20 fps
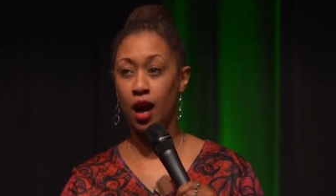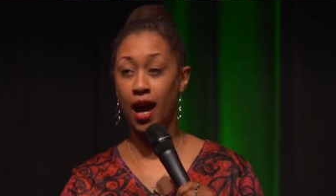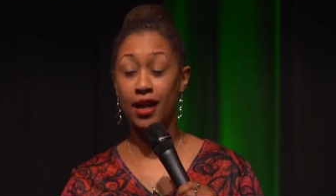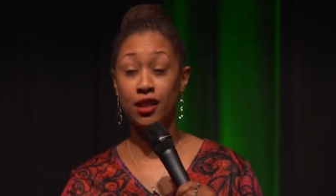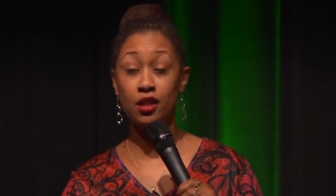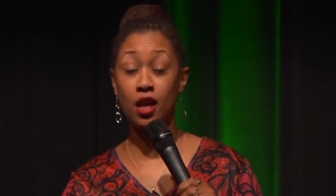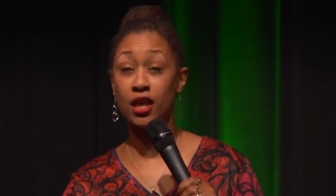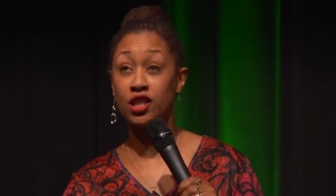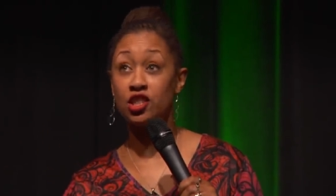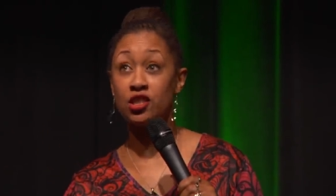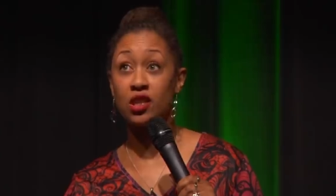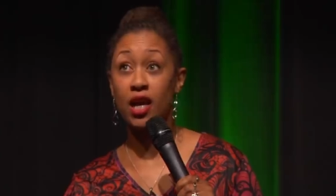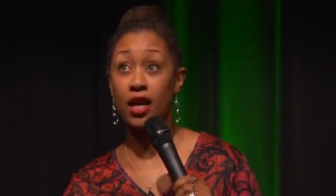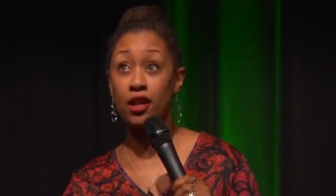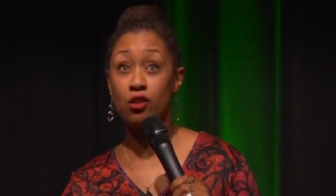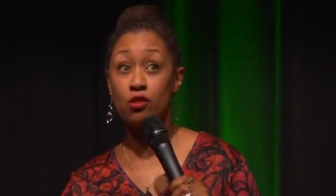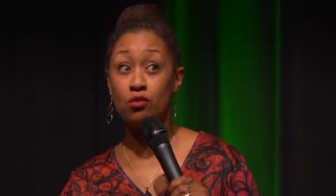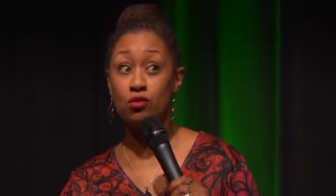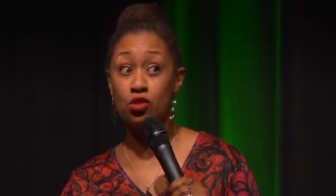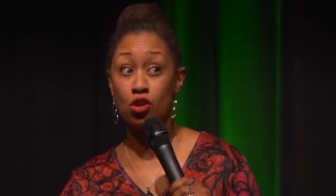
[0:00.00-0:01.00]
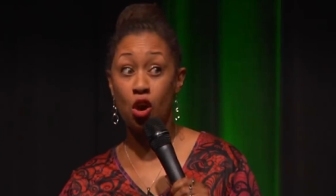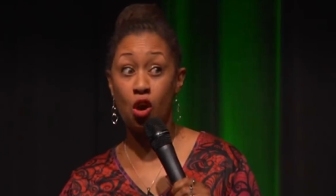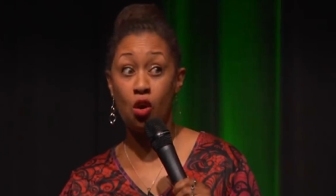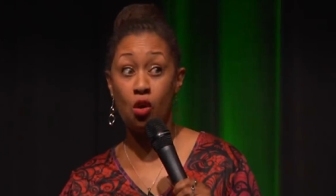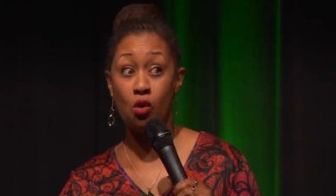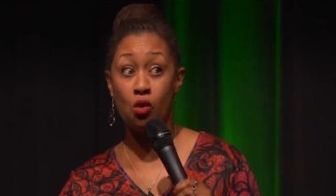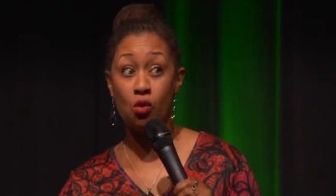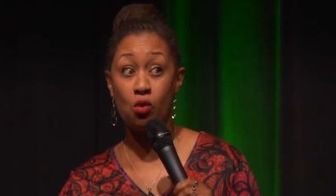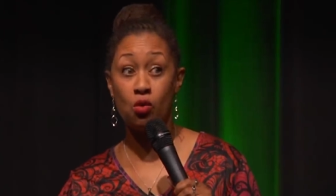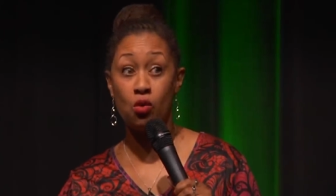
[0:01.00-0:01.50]
I, I just, I don't
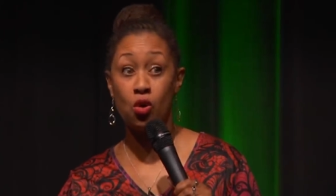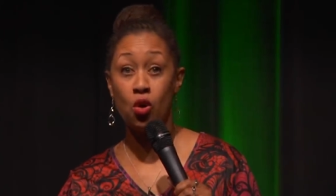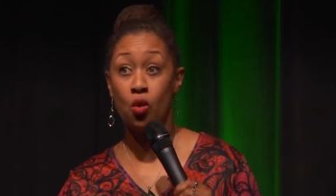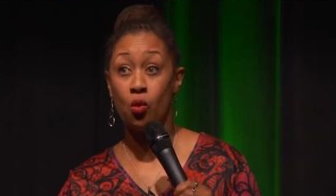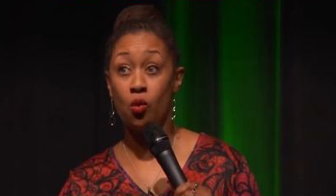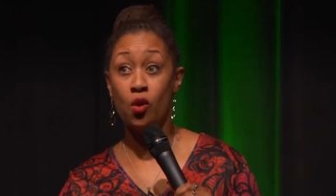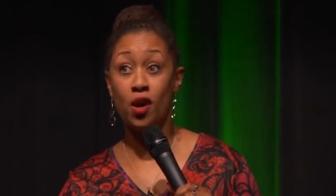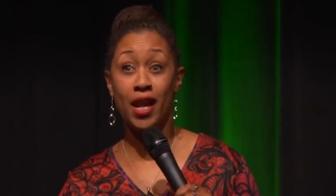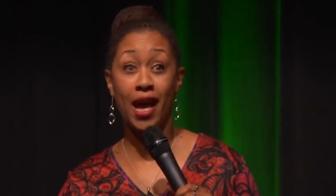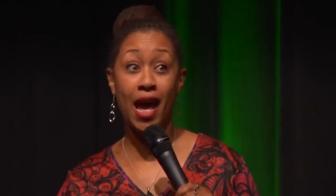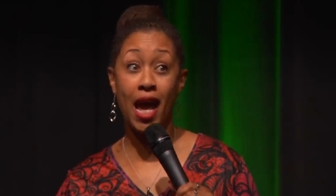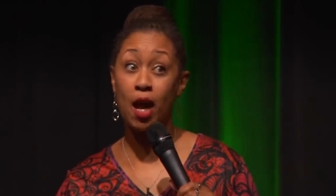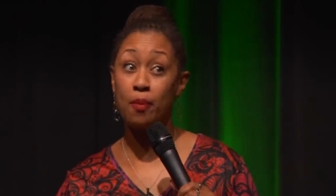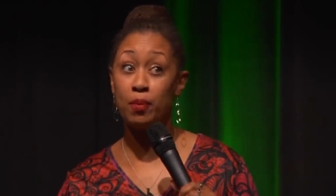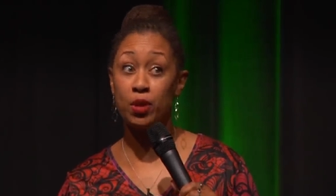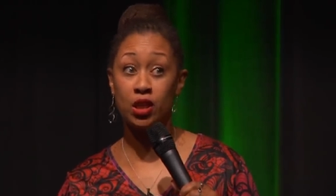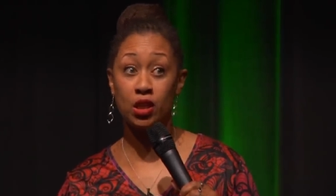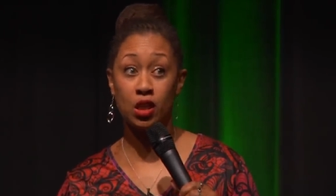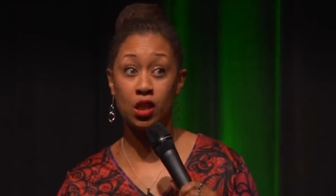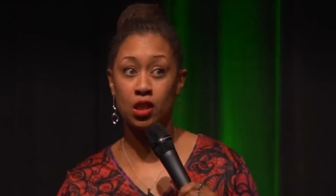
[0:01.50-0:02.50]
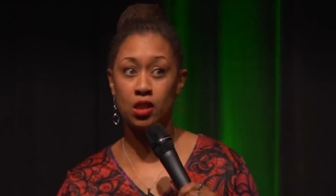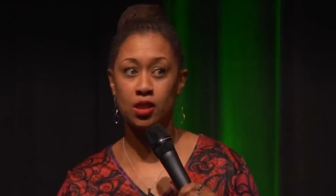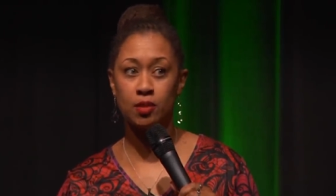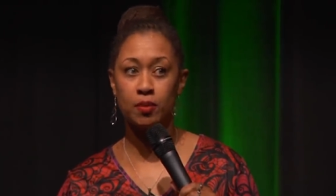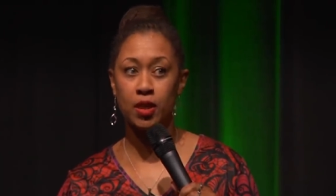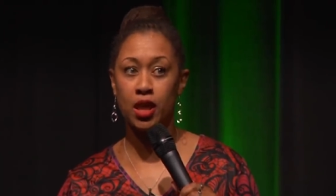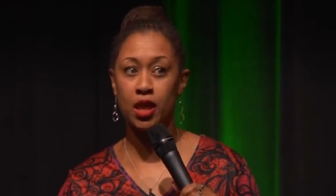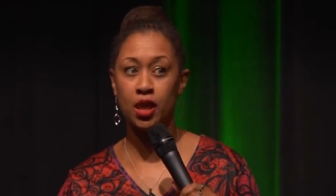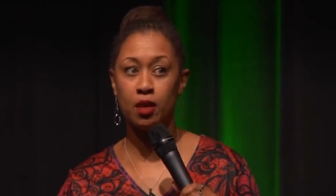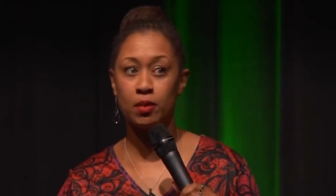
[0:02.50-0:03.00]
know what happened to us,
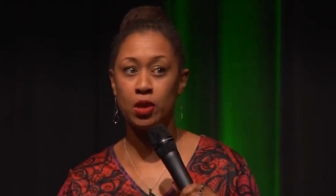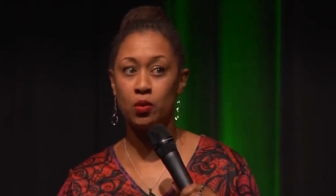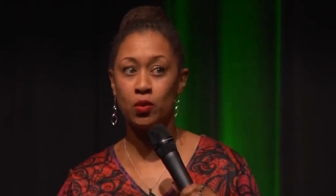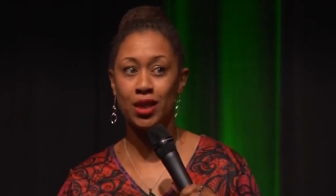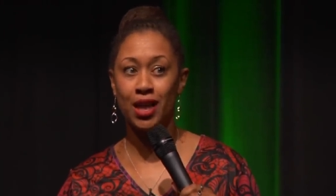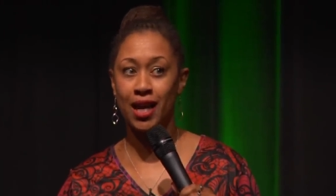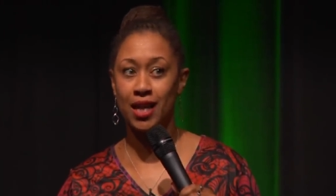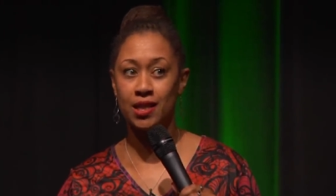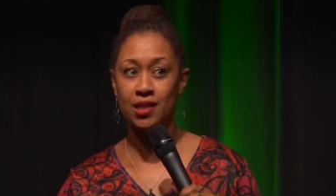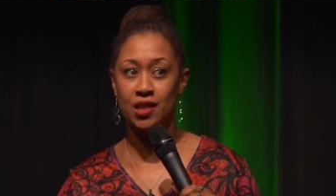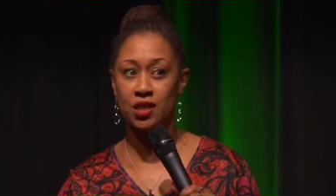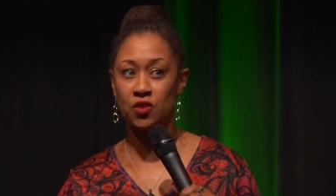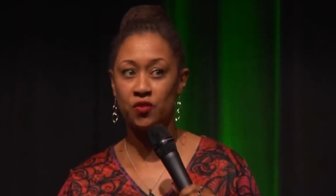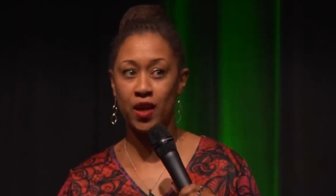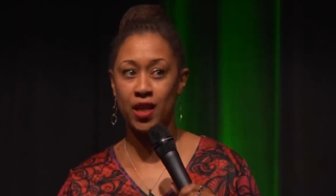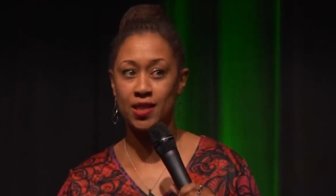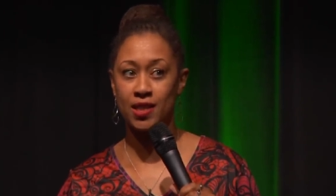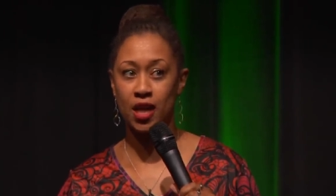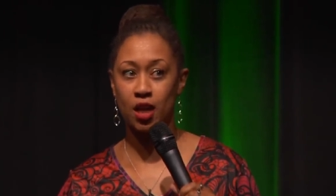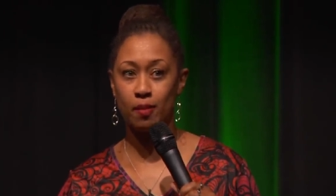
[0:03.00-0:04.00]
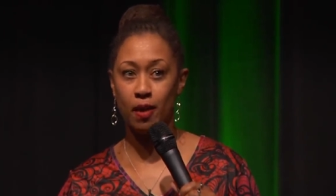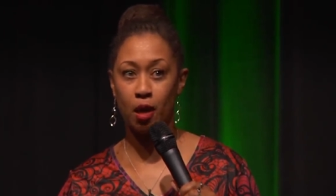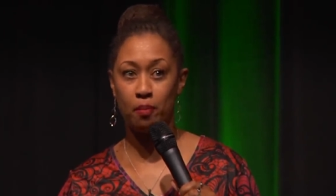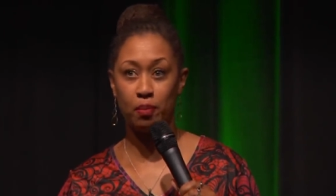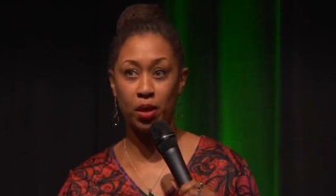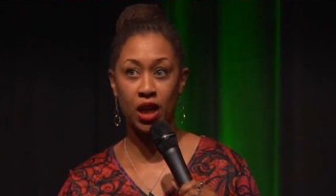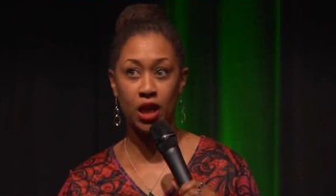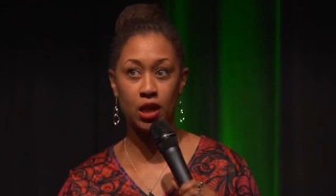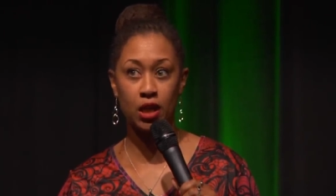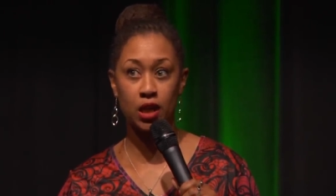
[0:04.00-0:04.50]
man. I mean, when ISIS finds out
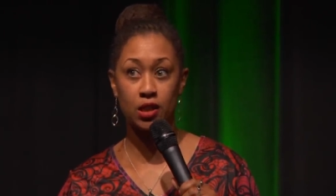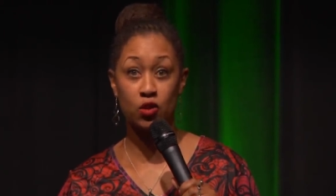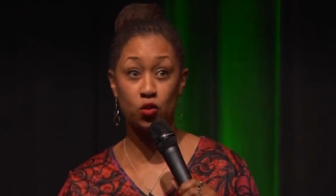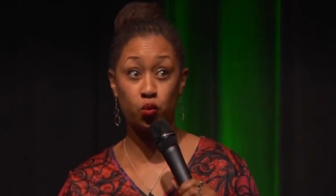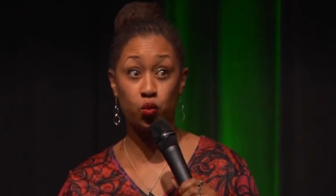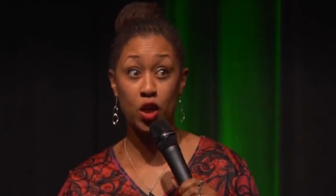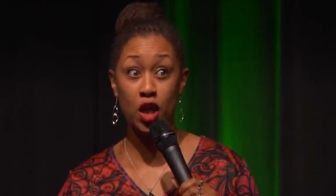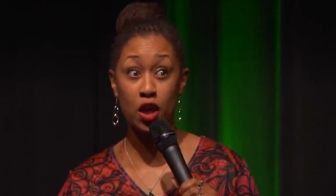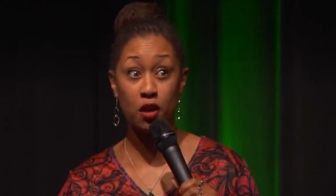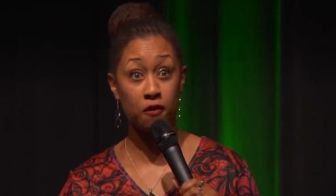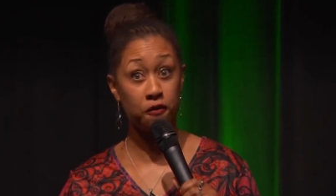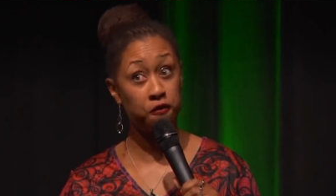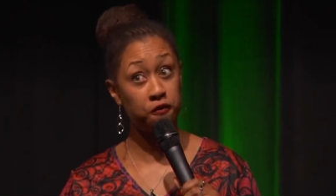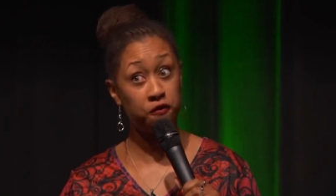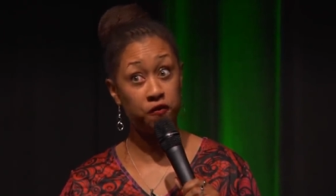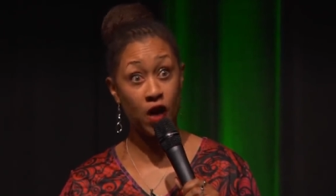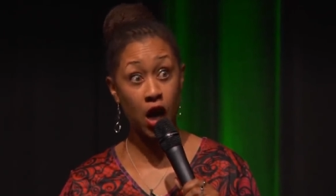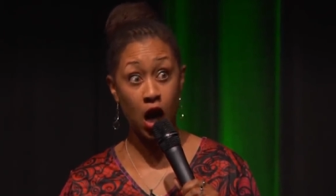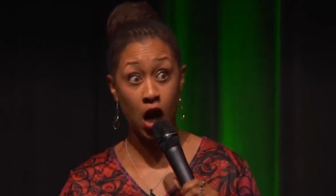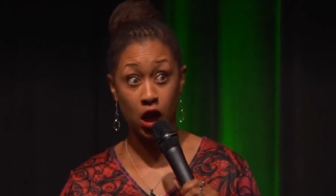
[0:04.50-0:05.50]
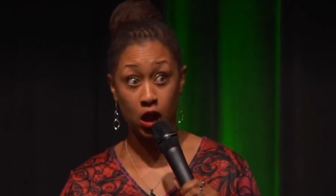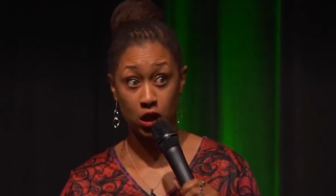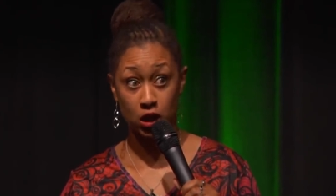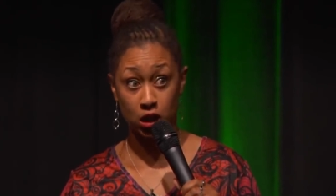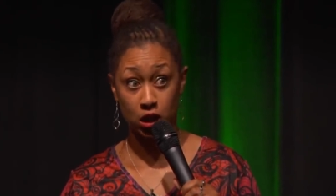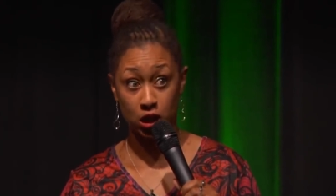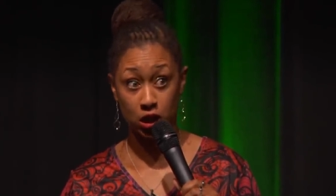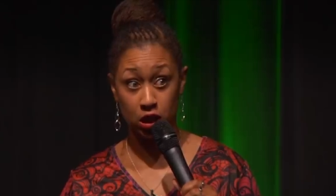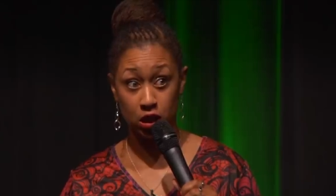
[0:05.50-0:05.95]
about peanuts, we're fucked.